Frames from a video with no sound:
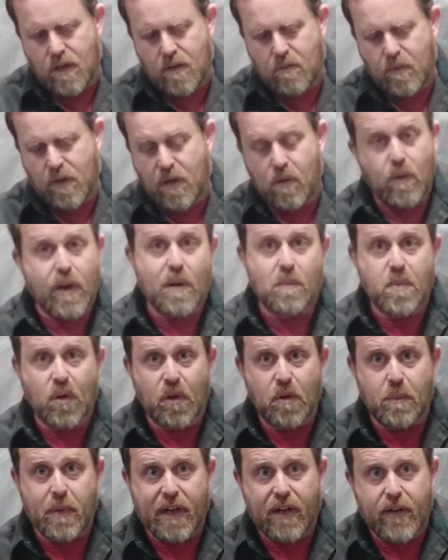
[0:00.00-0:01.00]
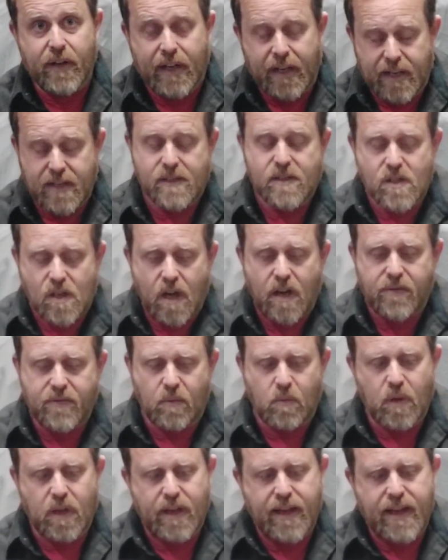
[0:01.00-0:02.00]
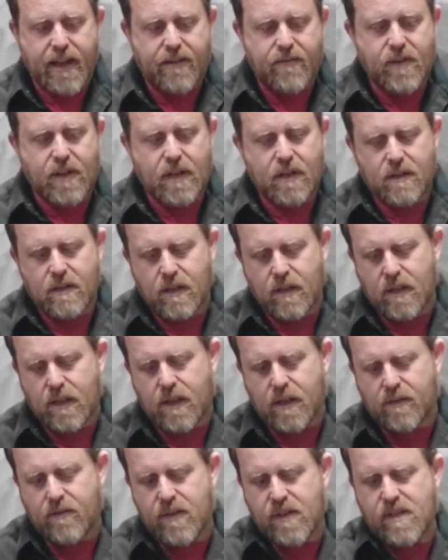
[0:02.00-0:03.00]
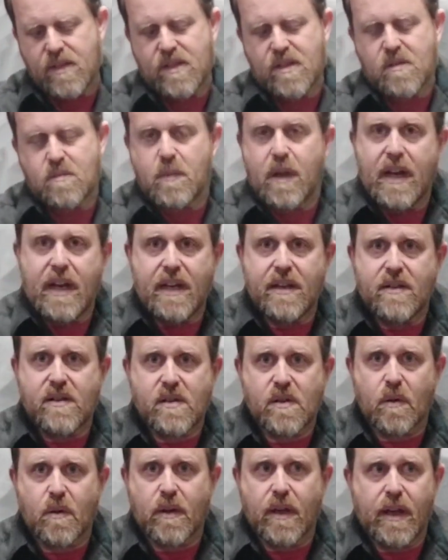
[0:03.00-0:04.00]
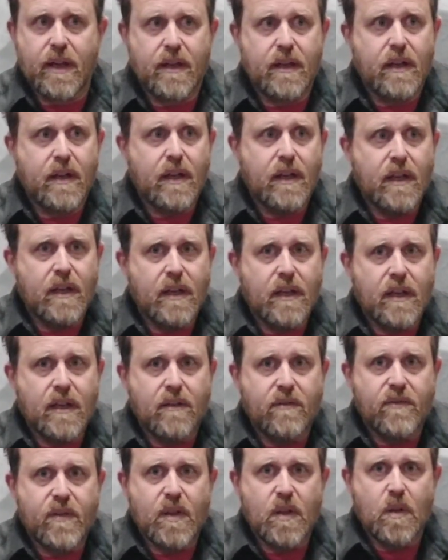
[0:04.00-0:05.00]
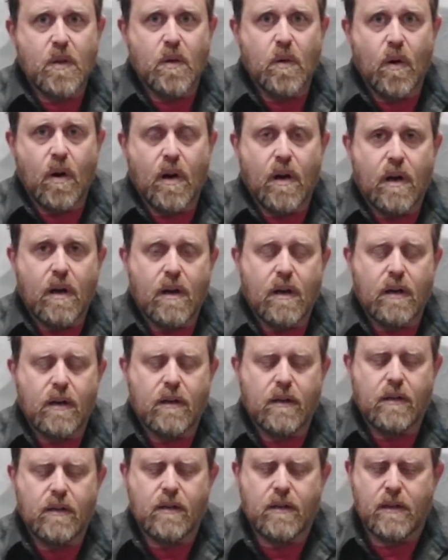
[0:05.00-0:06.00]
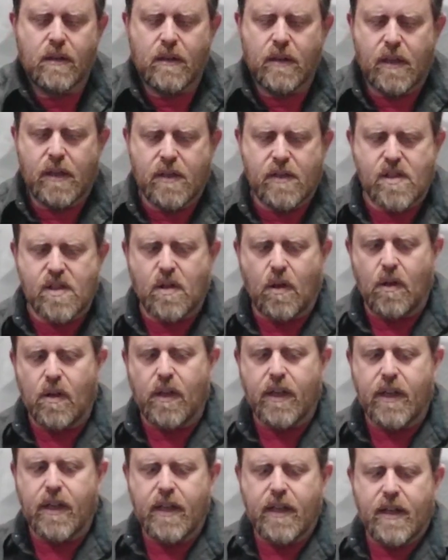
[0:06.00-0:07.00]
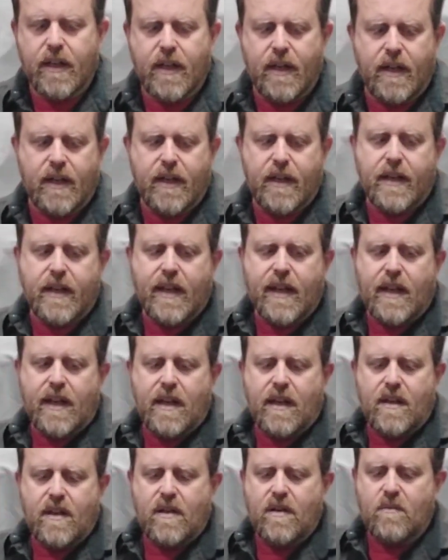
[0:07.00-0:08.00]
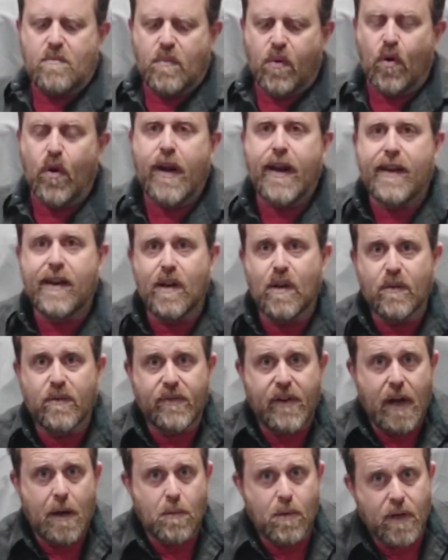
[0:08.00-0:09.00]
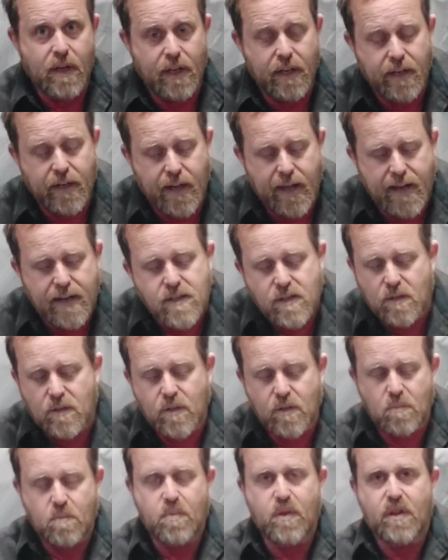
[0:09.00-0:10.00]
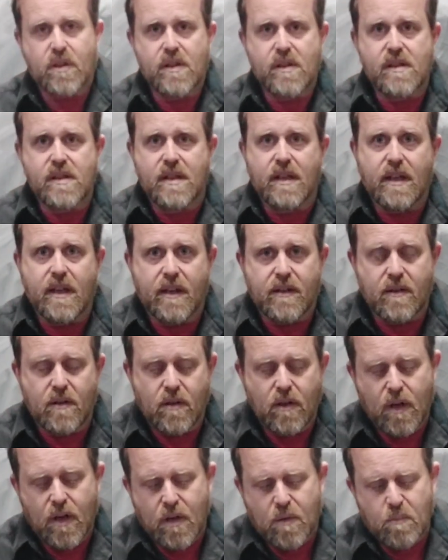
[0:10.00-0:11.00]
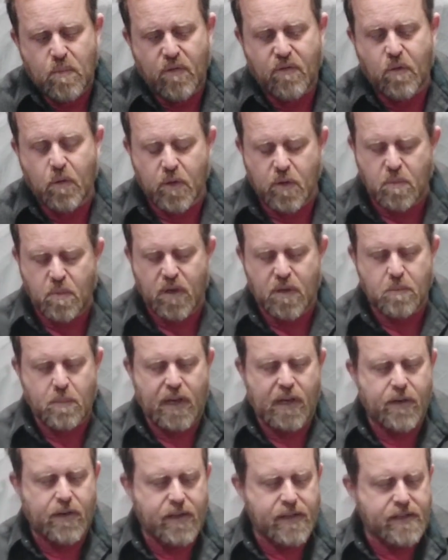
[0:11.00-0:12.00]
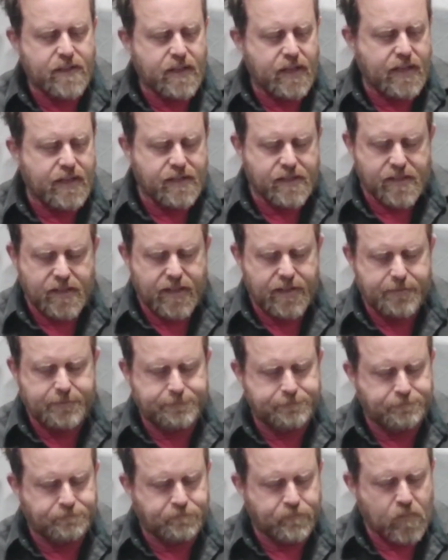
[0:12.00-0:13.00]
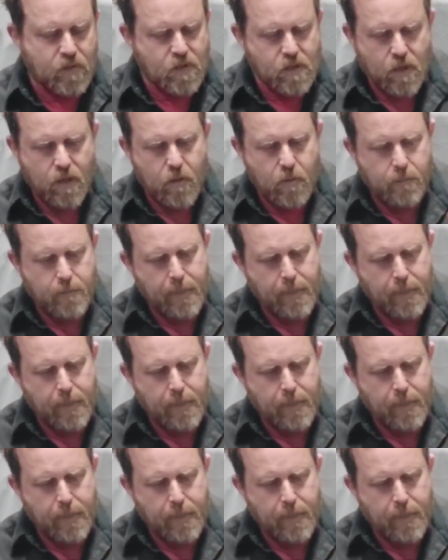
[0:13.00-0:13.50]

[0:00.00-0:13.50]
we don't want to pull the bearing ends off or what have you. This is made so that if you are installing it on a brand new fabricated axle, you put this together before you put the bearing ends on. So